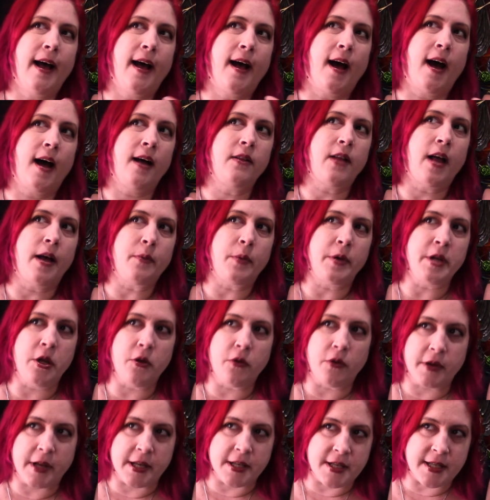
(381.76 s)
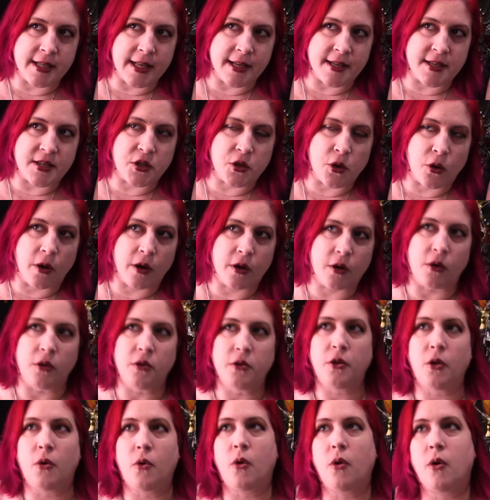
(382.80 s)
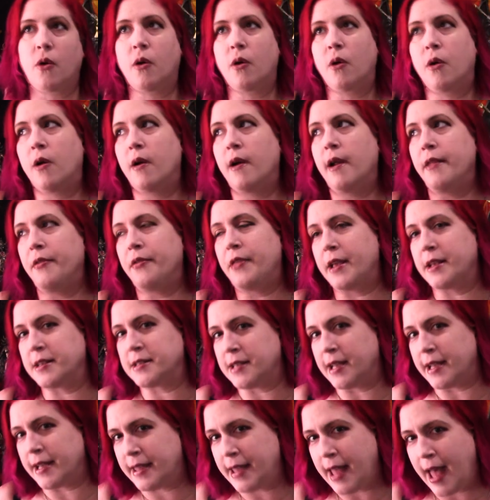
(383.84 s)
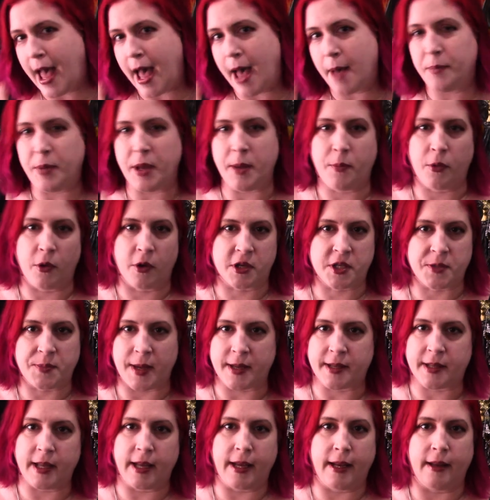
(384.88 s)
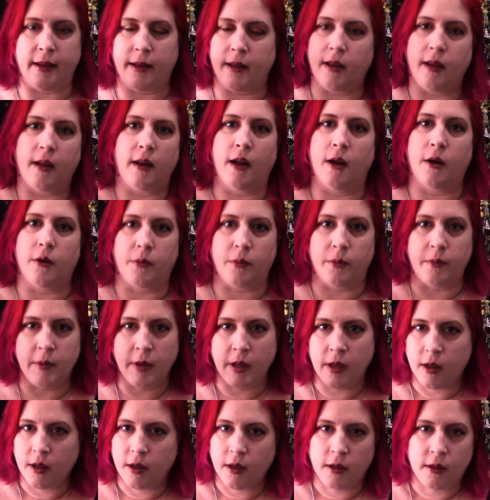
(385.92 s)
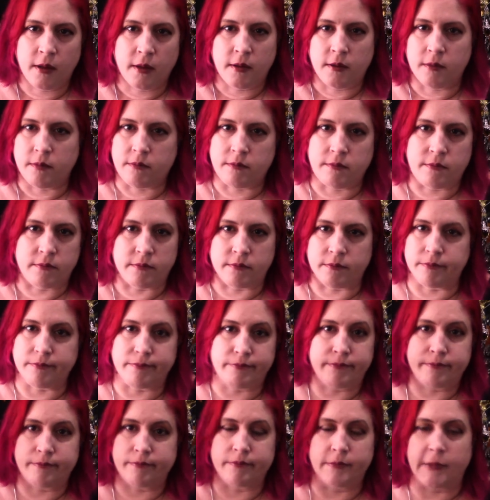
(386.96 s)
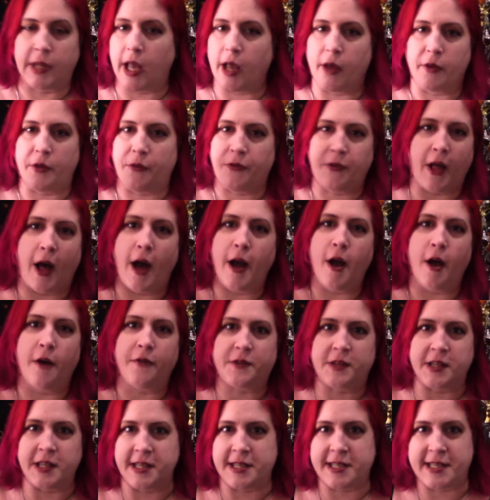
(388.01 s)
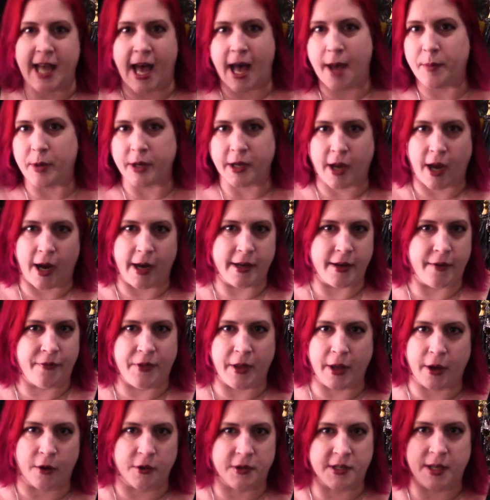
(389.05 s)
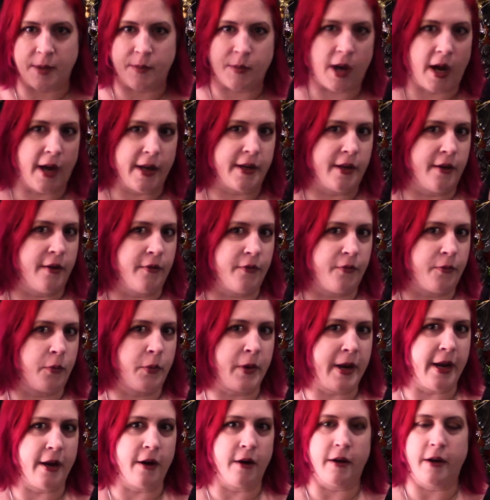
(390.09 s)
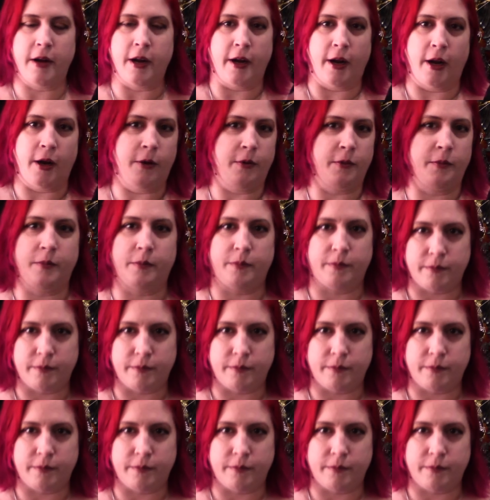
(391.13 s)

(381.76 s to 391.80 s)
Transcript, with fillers: a lot, when you look into the historical lore and things like that, people are expecting, you know, yeah, the fly off to the Sabbath kind of thing, or some kind of weird, you know,